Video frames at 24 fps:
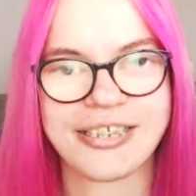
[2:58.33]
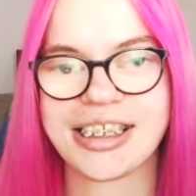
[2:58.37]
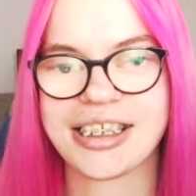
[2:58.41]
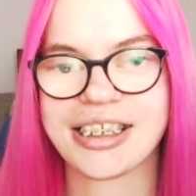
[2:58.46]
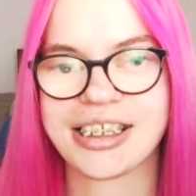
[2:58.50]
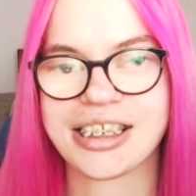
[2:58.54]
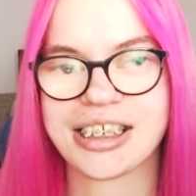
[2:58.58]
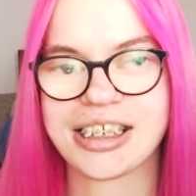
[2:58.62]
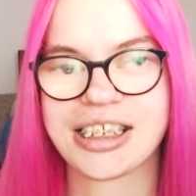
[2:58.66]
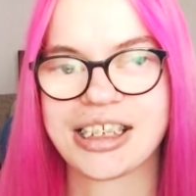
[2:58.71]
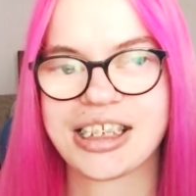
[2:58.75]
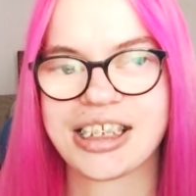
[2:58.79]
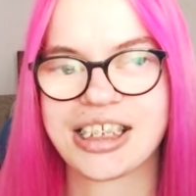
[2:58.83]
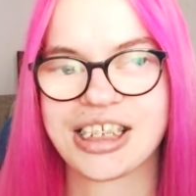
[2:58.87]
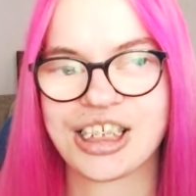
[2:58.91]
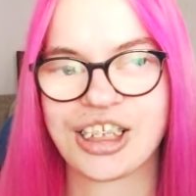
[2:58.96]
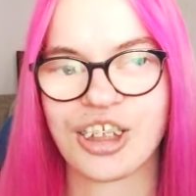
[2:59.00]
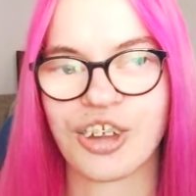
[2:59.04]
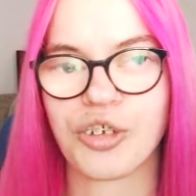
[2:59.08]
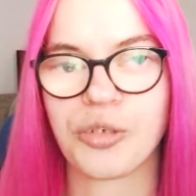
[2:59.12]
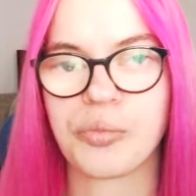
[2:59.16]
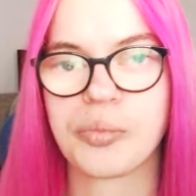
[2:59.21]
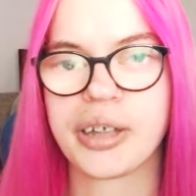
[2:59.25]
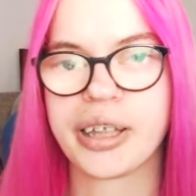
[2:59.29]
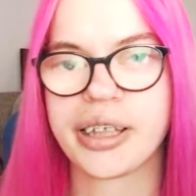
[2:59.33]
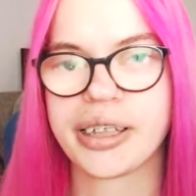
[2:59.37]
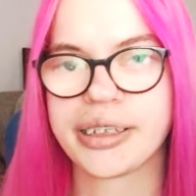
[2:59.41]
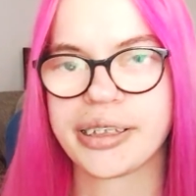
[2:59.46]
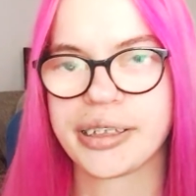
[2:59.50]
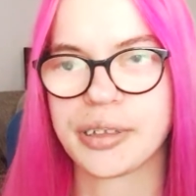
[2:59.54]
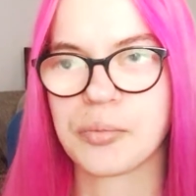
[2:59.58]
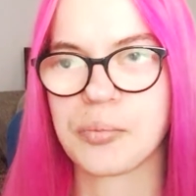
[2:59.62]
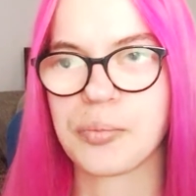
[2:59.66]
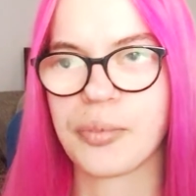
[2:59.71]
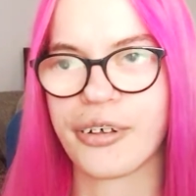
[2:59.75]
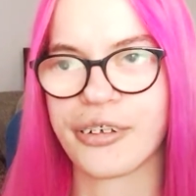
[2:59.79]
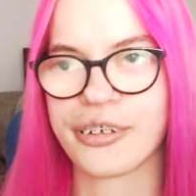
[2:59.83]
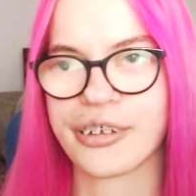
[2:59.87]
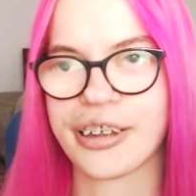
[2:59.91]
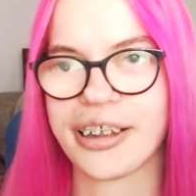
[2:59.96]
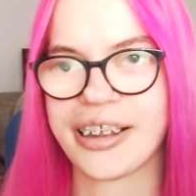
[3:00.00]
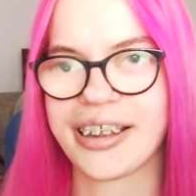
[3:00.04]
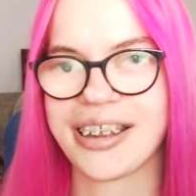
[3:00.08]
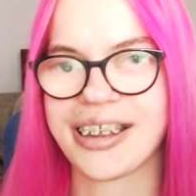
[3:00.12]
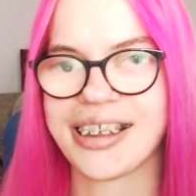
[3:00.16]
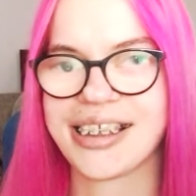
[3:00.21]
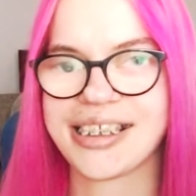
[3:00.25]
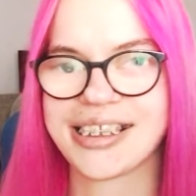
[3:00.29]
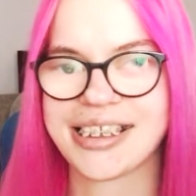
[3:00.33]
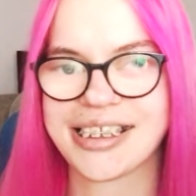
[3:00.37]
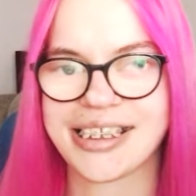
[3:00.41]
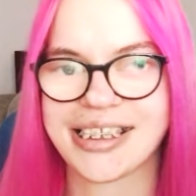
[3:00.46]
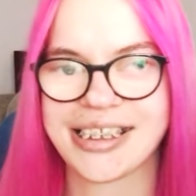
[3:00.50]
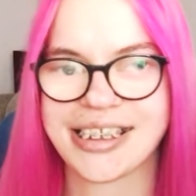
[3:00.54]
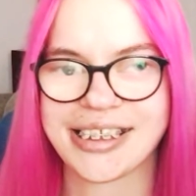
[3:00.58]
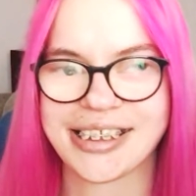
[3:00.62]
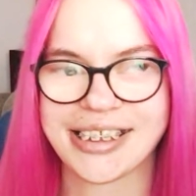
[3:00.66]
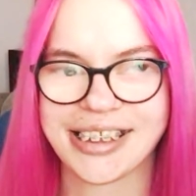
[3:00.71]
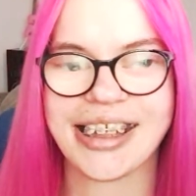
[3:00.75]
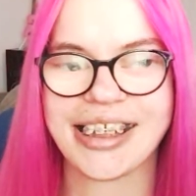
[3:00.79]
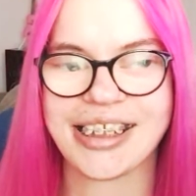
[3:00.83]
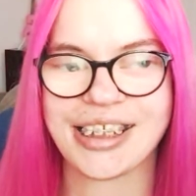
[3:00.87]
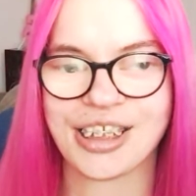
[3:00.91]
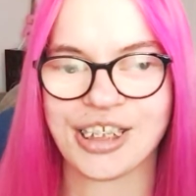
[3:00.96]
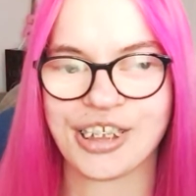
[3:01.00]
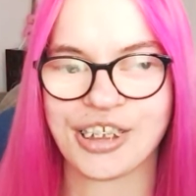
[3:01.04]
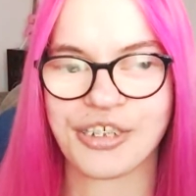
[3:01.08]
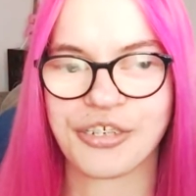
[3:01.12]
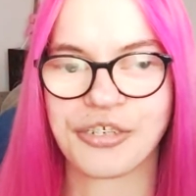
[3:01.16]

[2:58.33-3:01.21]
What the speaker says: There are just so many symbolic things in it, and